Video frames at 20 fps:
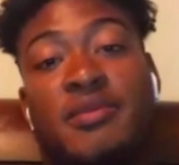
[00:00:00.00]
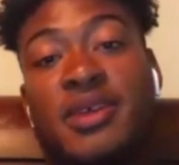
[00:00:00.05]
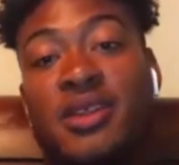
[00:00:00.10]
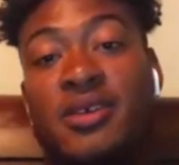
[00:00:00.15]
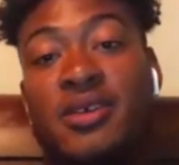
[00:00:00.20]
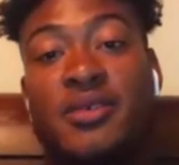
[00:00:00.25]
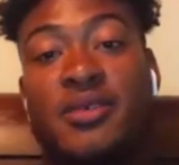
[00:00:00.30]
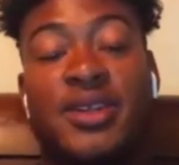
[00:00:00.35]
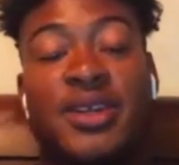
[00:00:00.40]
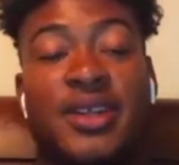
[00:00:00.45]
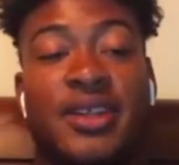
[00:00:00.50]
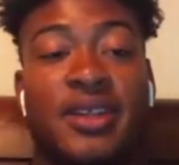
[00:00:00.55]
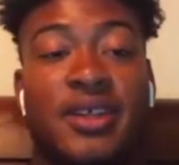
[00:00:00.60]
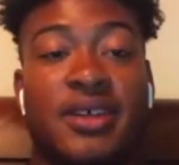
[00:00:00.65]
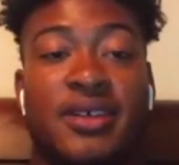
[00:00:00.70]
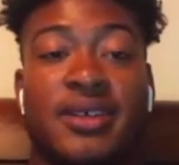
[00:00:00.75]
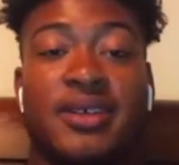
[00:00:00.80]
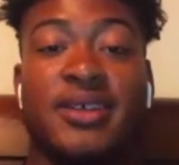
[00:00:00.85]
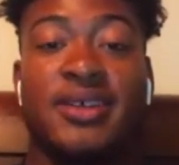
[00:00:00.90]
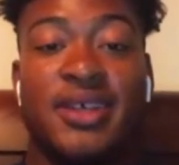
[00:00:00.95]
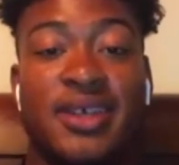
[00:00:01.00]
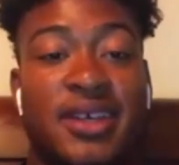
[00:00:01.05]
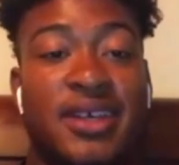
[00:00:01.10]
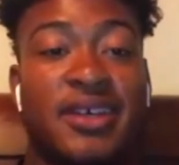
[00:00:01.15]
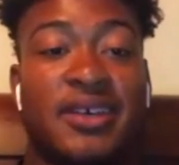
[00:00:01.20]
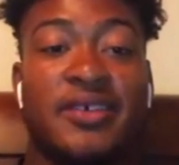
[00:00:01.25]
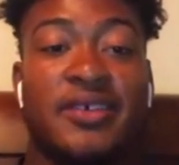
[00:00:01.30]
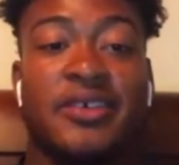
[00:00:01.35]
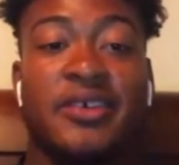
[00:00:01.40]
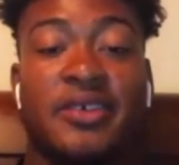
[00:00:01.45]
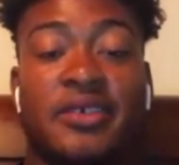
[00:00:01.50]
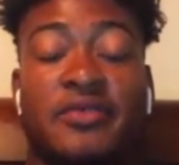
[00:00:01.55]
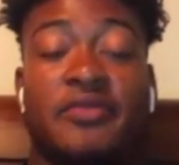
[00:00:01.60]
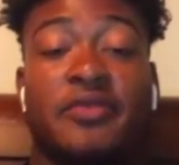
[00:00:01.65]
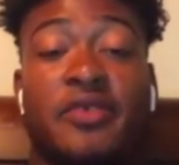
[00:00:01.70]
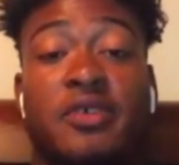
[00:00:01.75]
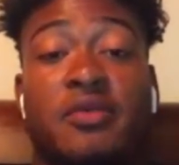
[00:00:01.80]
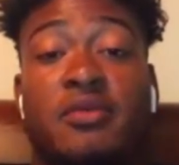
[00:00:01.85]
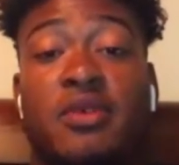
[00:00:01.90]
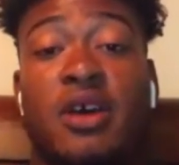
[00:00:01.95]
I mean, look what he
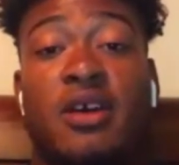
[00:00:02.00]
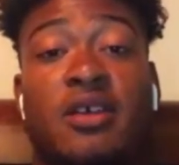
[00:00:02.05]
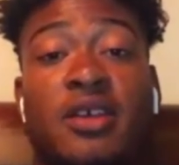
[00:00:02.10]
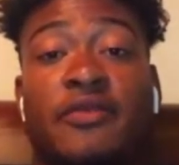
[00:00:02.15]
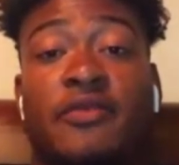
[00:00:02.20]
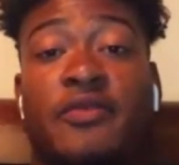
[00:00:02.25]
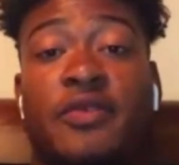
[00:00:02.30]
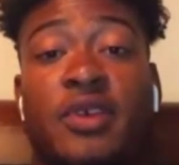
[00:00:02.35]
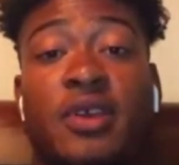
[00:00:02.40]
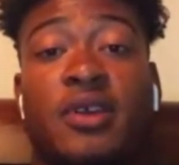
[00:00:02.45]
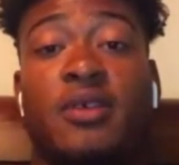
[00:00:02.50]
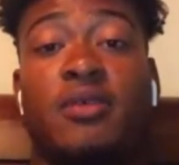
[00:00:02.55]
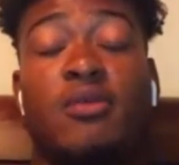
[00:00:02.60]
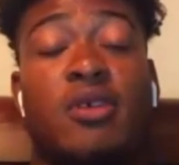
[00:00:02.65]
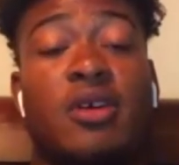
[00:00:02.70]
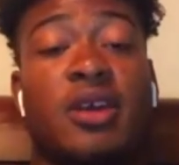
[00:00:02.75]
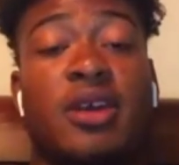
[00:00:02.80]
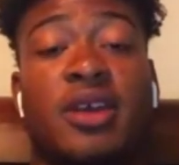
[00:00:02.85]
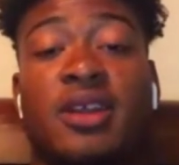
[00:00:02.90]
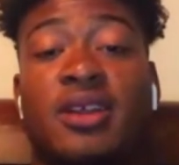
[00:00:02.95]
from year one.